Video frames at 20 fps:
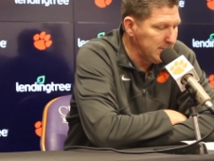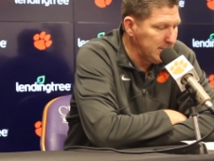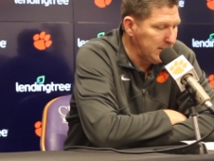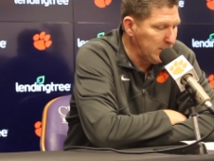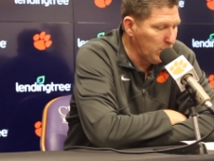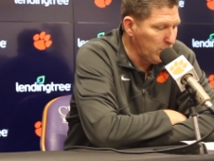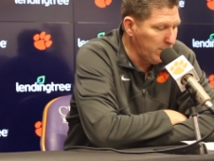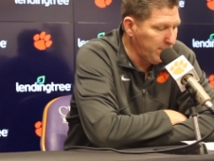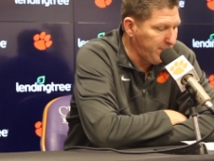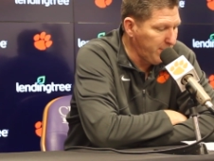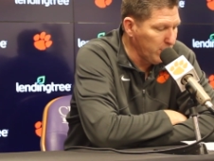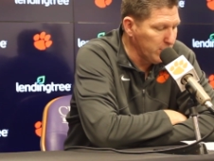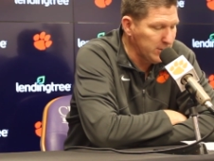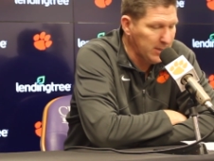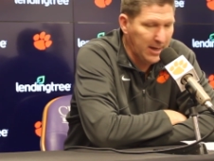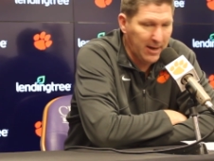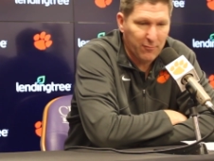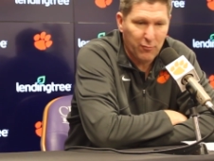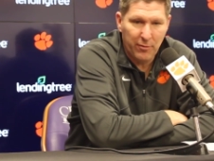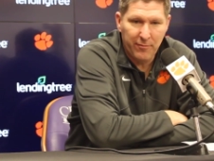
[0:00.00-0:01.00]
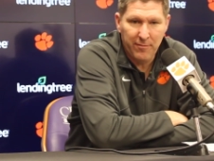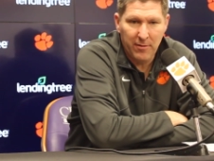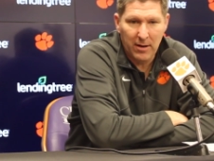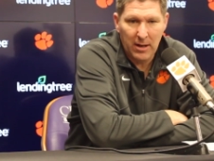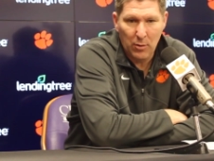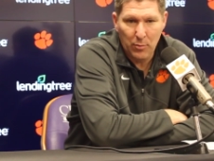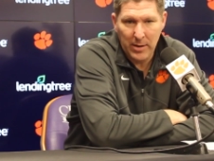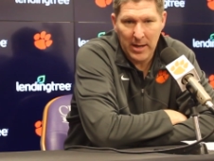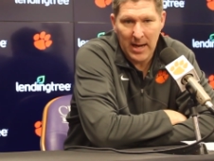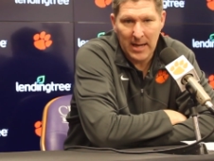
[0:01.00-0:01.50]
you know, the first half we felt
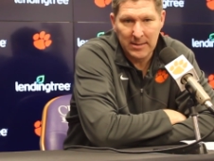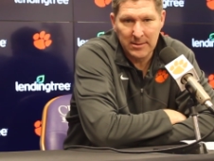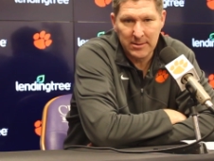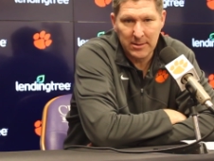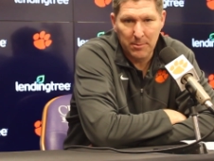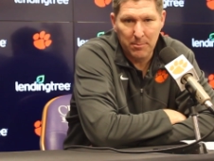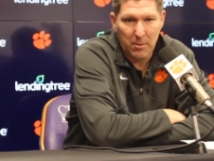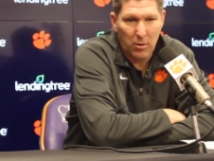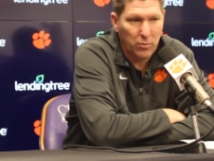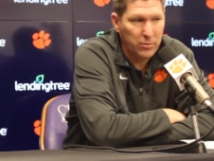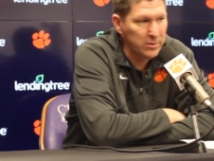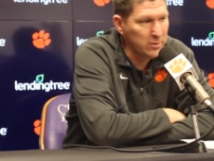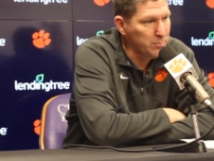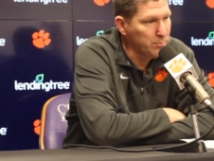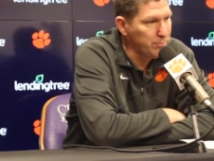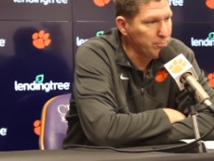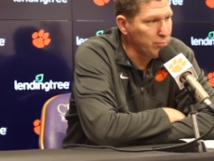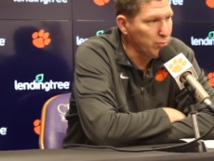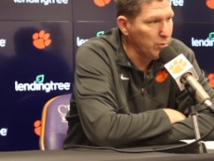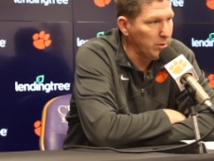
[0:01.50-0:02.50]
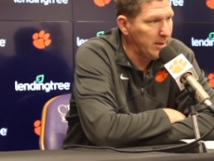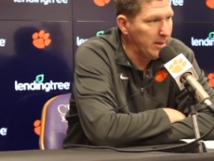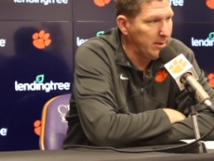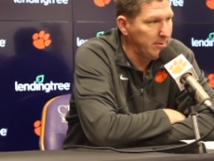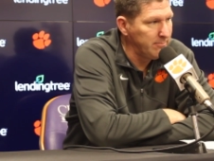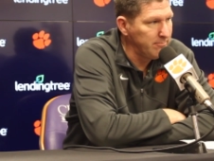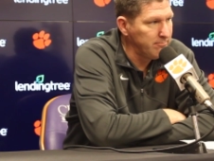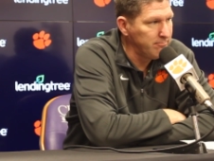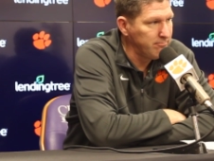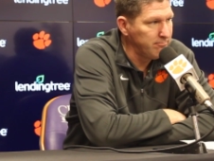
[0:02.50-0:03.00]
like we got to the bonus pretty,
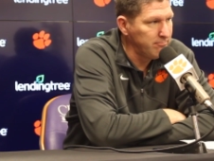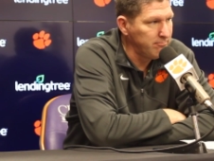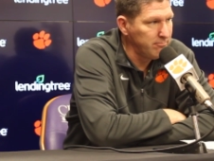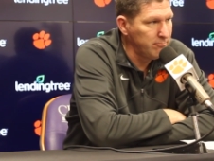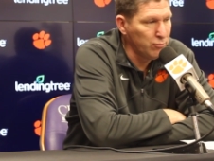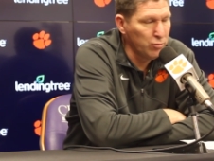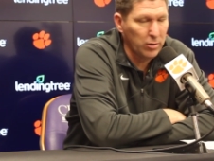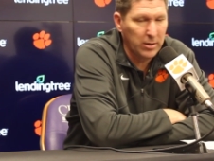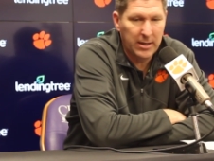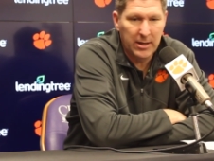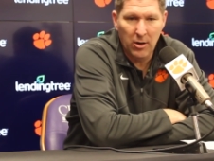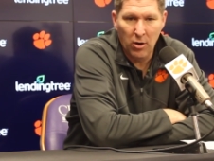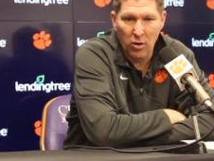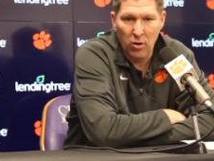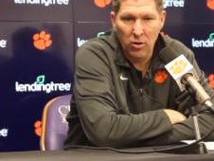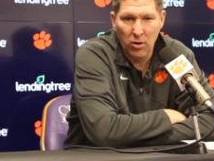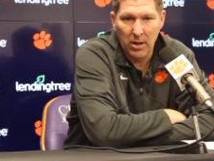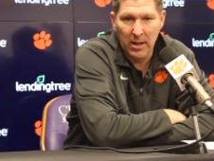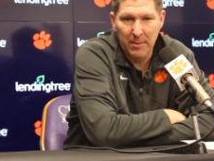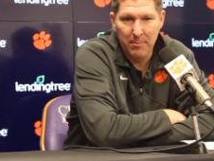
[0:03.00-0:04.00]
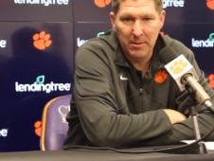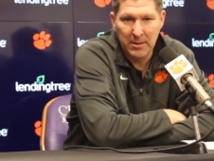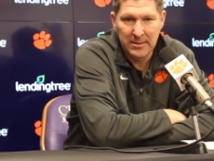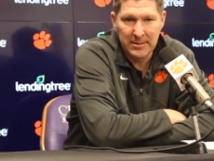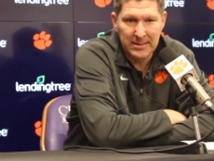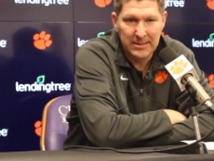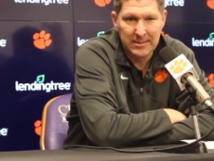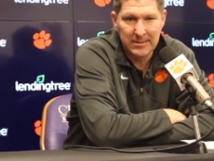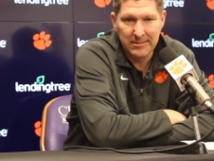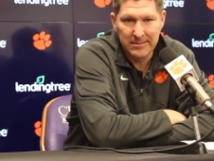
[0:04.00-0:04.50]
pretty early, but
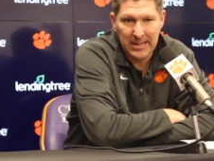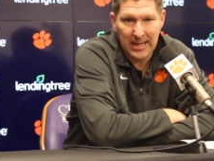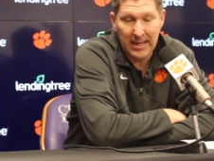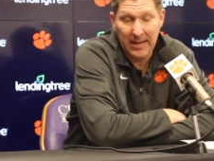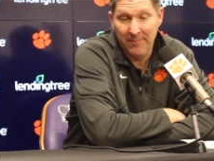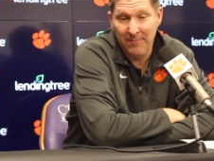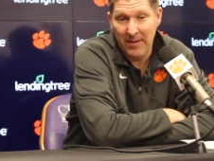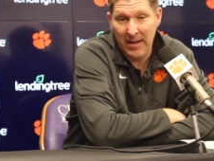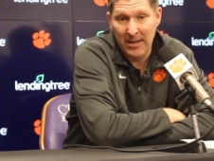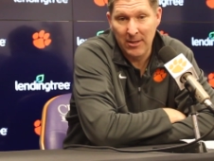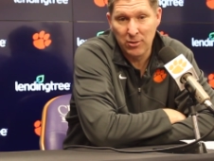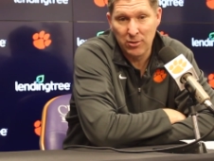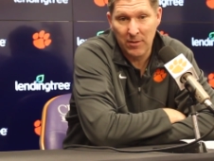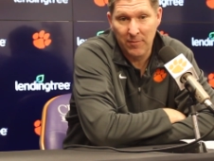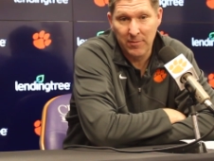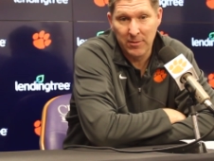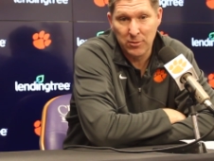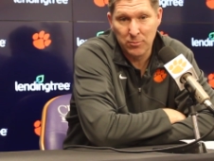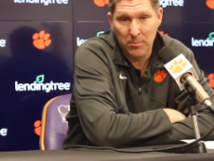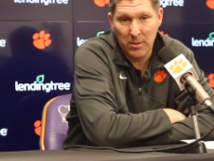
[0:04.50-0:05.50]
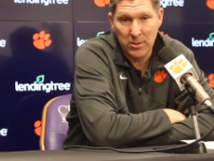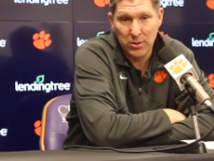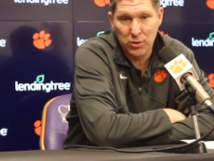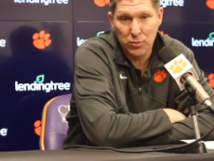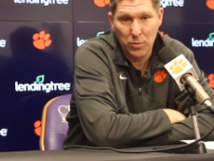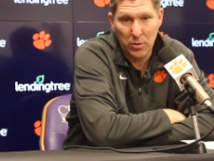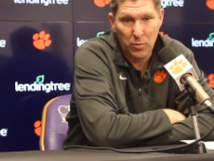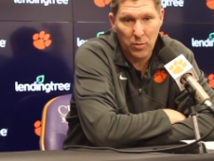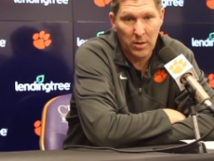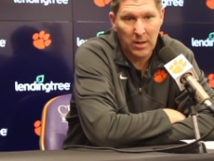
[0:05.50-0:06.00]
didn't take advantage of it as much as
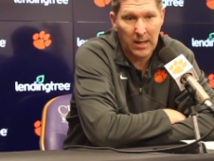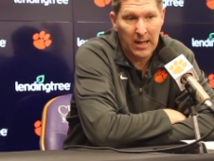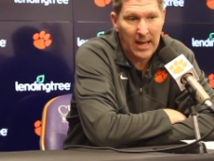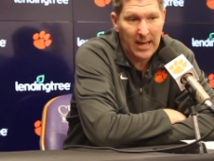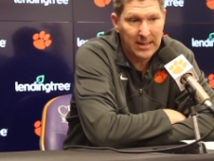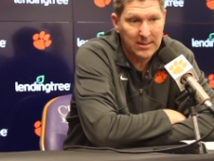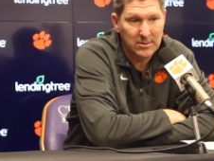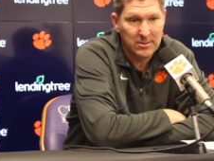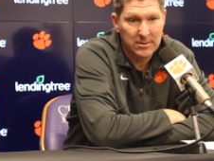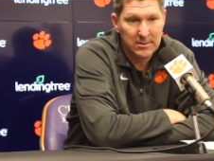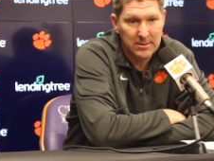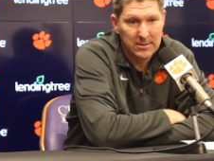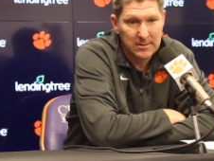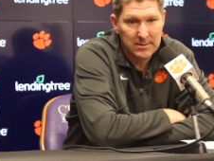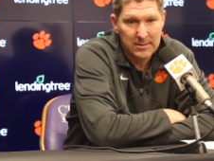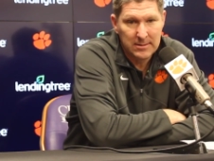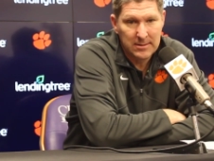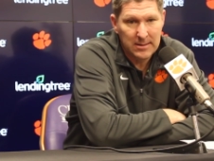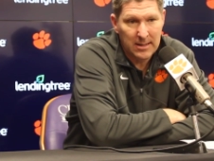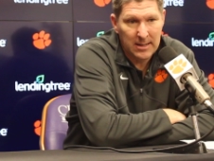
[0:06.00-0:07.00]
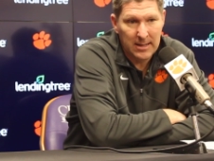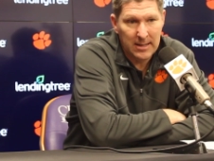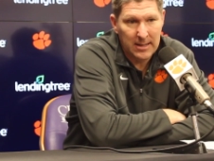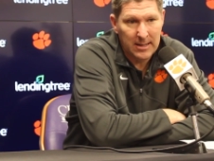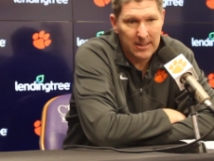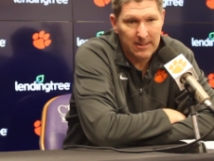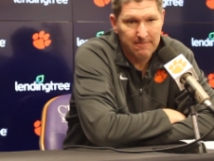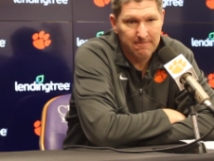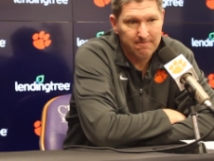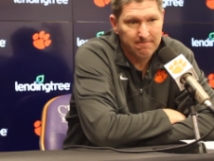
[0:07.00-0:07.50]
we would have liked. Um,
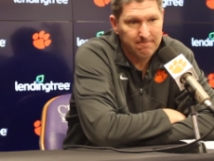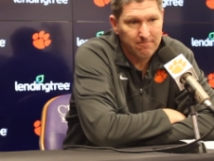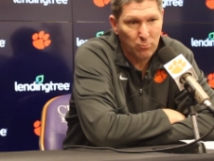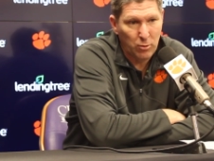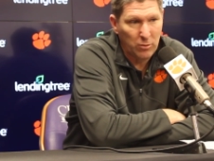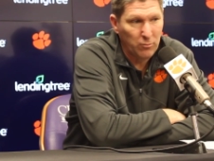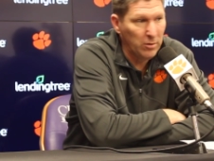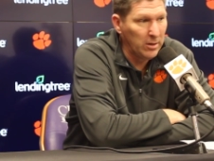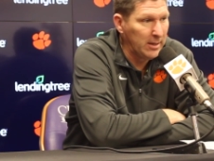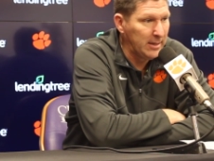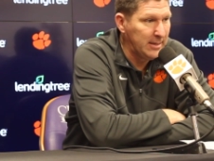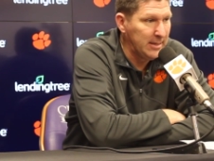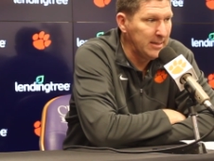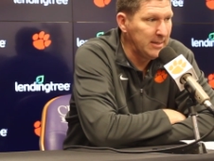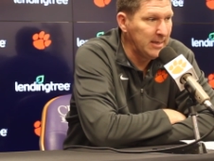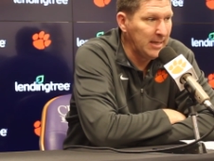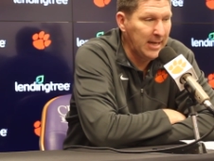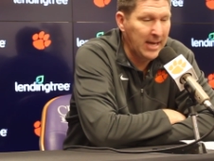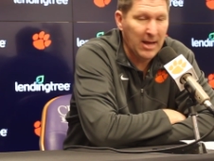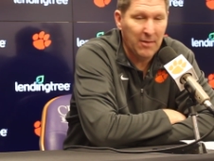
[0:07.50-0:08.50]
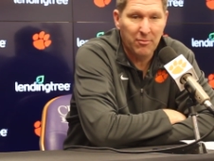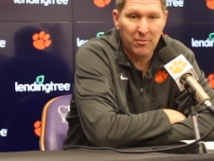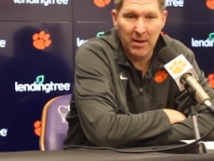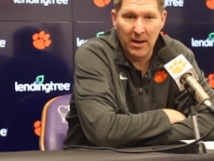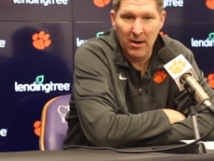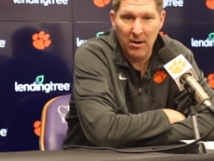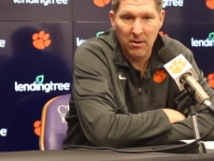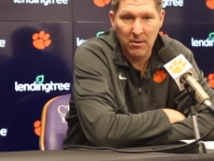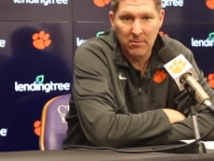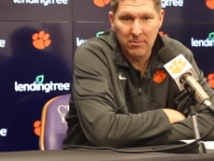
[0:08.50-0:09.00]
we really didn't get
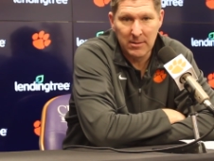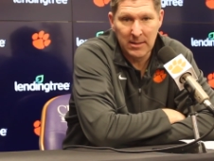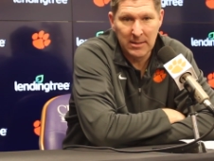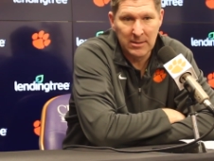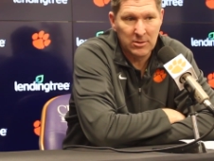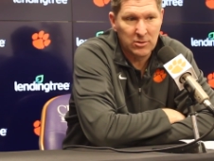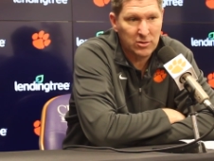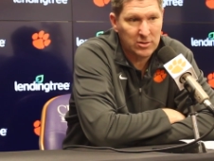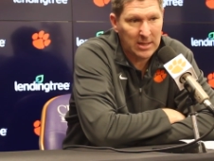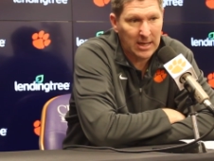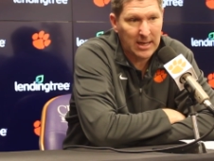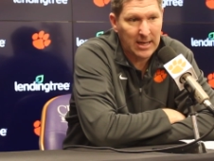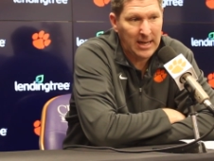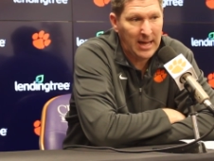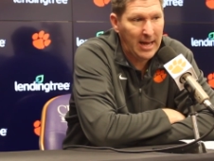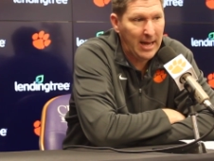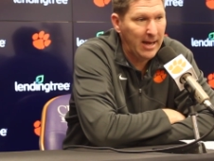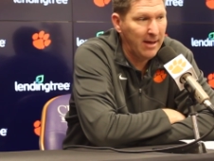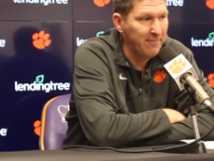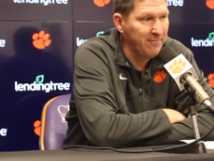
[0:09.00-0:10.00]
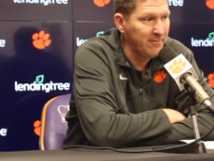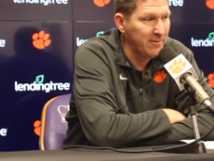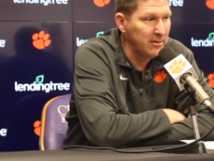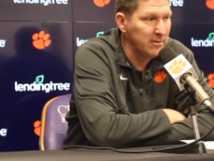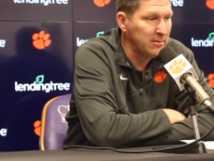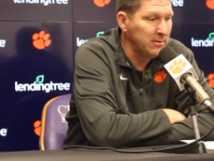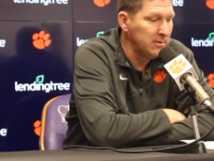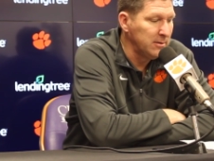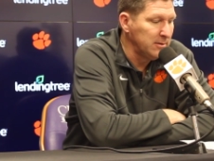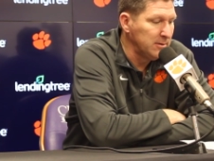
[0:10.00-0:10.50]
there in the second half,
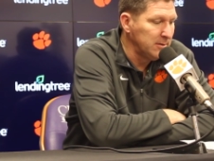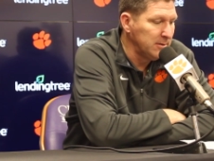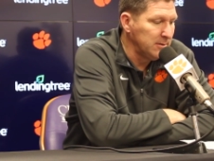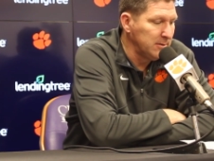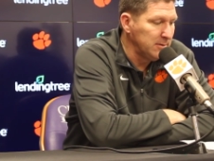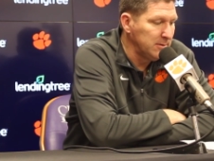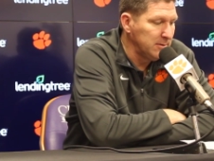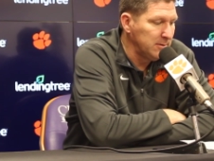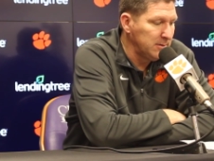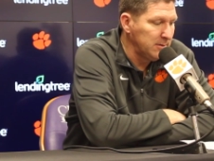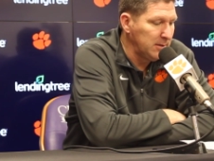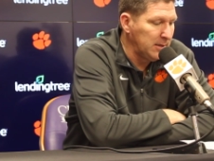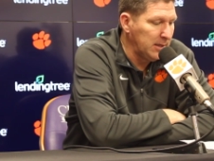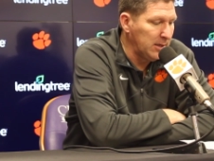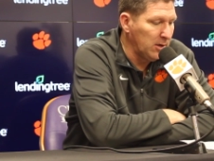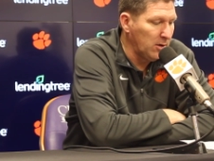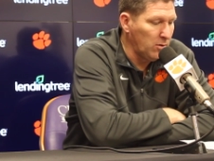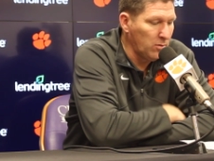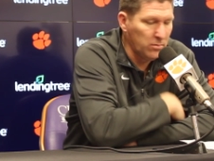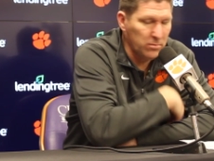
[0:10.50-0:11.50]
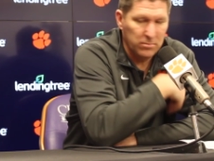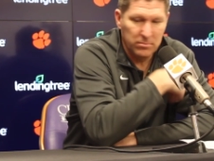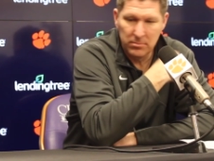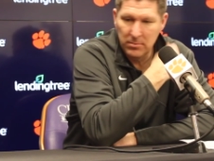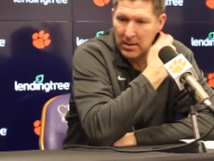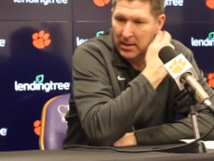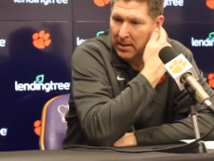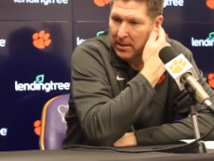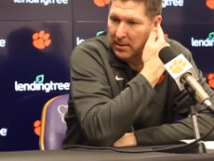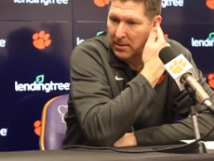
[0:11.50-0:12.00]
and you know,
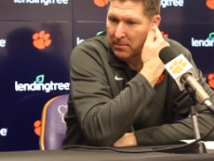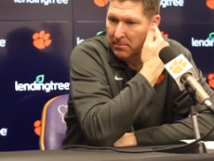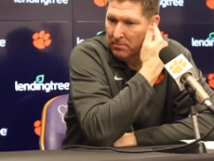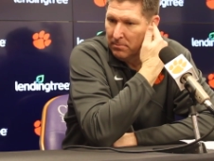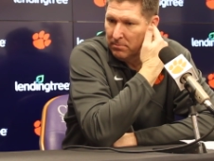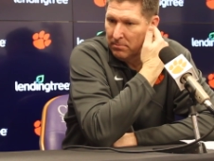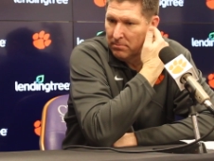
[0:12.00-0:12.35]
um,